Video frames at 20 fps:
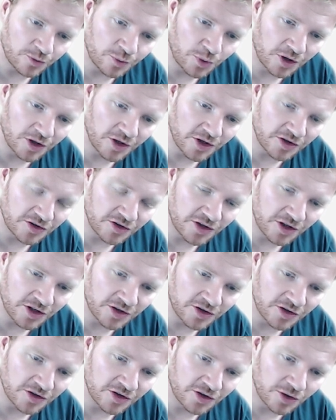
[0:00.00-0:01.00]
work
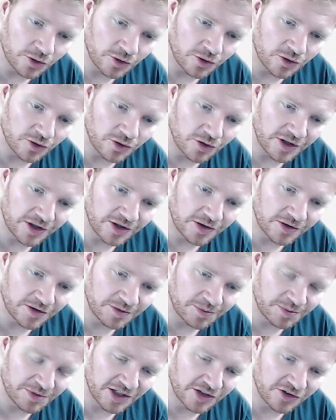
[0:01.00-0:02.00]
done, or
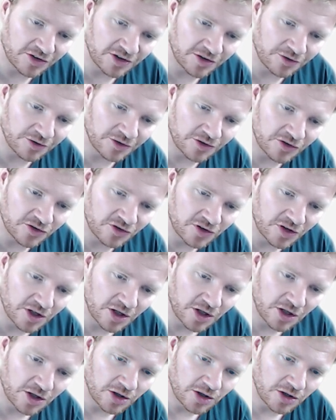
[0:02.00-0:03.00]
potential difference,
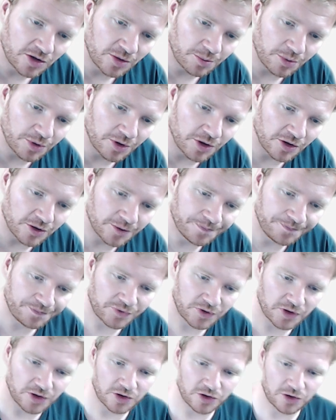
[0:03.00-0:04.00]
per
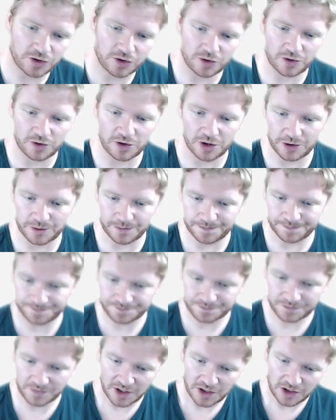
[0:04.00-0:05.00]
coulomb.
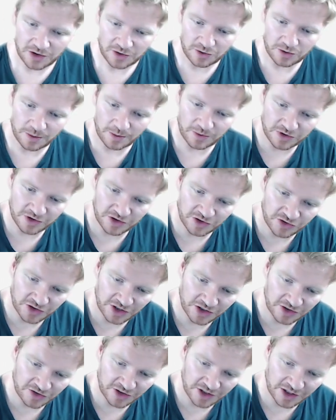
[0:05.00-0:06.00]
So I'm just going to
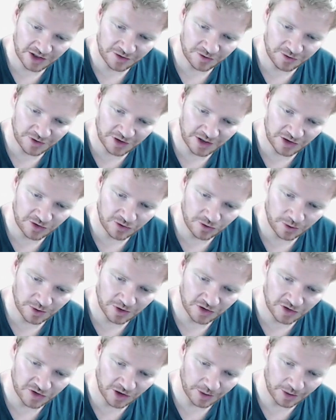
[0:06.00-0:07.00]
change that V
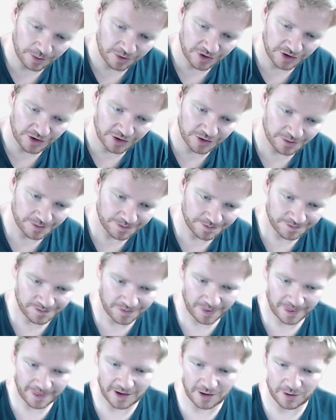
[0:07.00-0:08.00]
to a W.
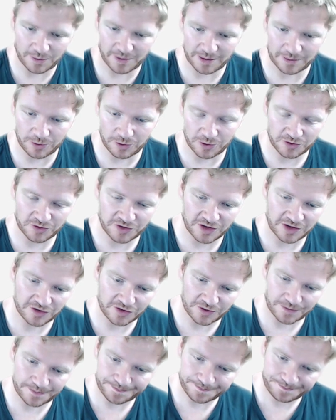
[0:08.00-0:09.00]
That will make more
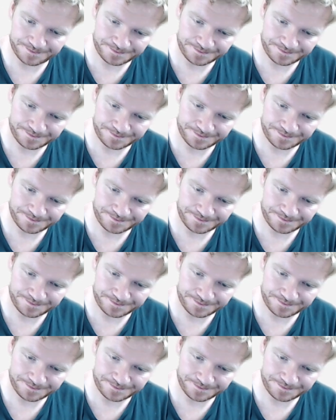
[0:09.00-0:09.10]
sense.